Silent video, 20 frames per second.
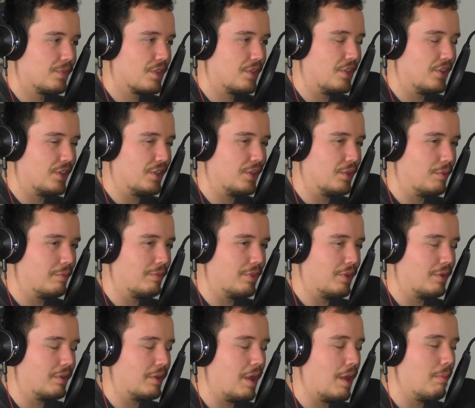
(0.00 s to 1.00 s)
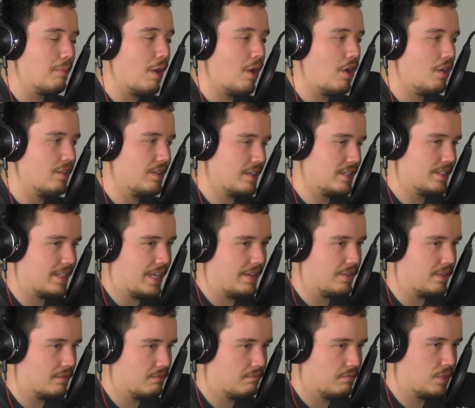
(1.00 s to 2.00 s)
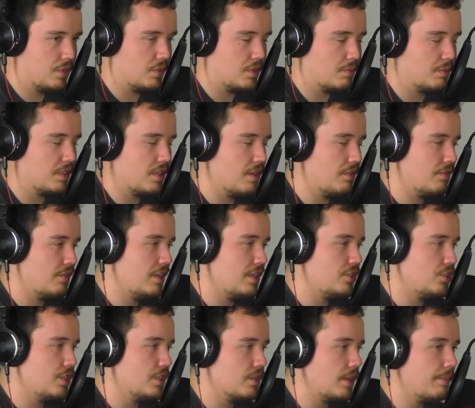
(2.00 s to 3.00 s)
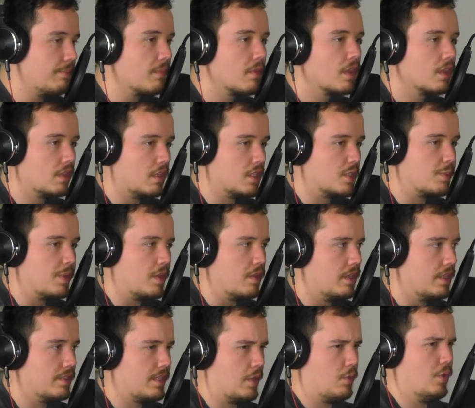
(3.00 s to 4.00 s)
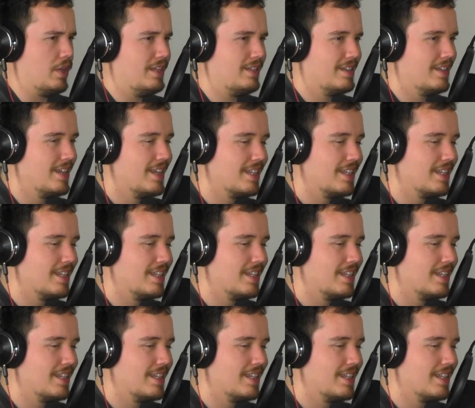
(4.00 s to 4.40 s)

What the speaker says: they're in the mall because they have to do some stuff, and she's like, "Kiss me." He's like, "What?"